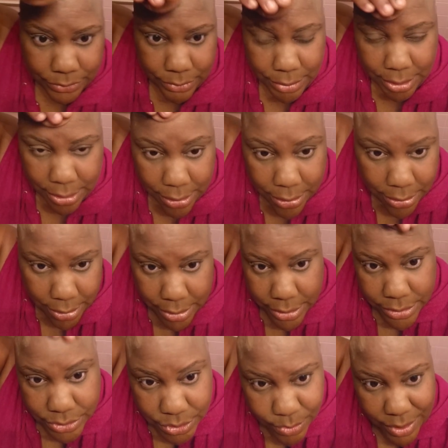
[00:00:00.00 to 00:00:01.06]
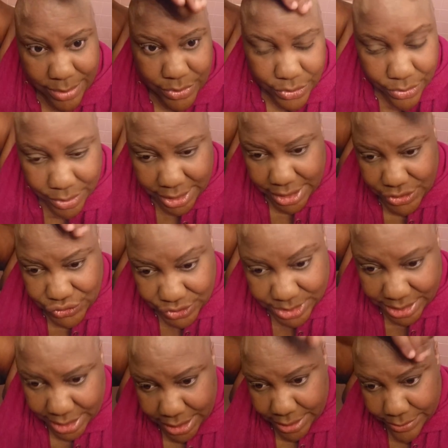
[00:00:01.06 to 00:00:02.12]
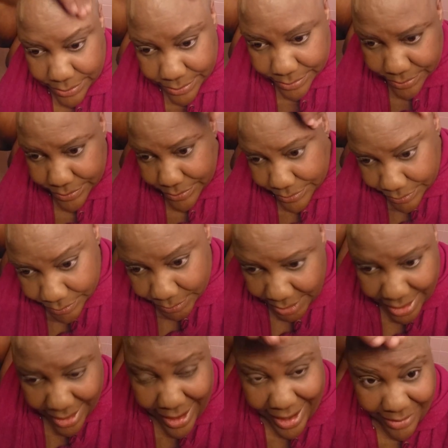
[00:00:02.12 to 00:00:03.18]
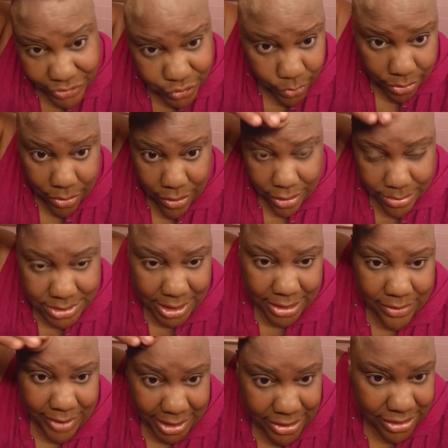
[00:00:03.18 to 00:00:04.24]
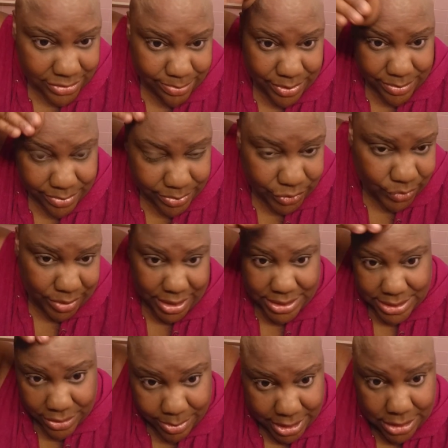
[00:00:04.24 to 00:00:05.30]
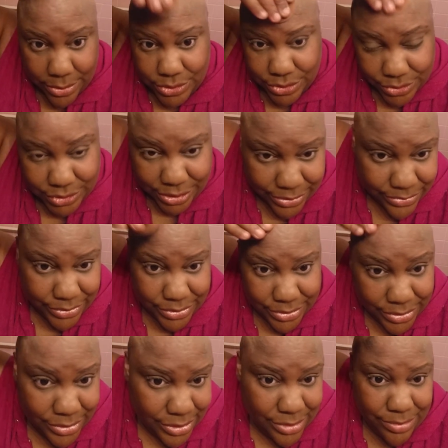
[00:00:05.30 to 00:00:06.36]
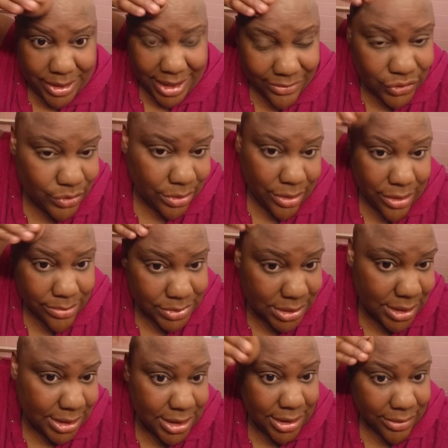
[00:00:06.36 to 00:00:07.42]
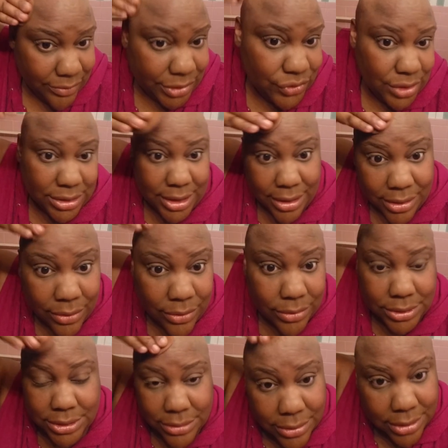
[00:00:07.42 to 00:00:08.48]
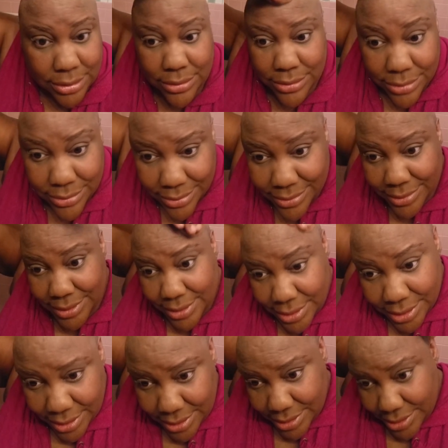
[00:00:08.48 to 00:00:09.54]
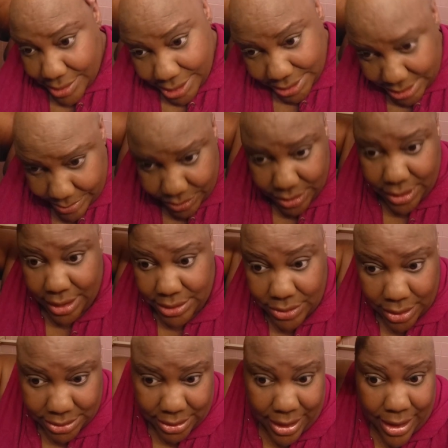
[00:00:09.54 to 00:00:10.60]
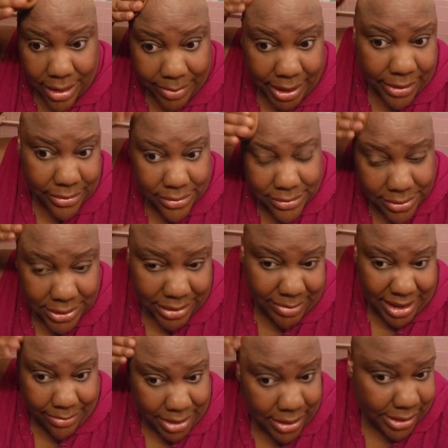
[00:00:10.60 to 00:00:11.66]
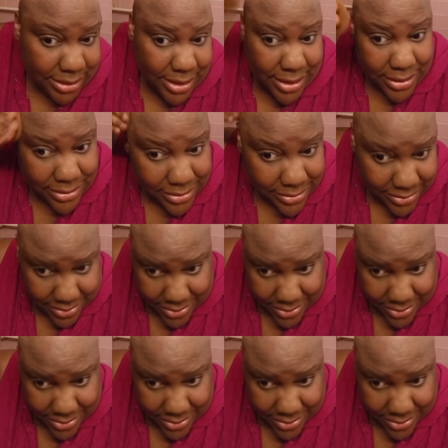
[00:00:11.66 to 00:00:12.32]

Okay, so what I'm doing is just I have short arms, and I know I could have been doing this a little bit closer, but I have short arms, and I can't reach like that and hold it, okay? That's something you got to talk to God about. He made me like that.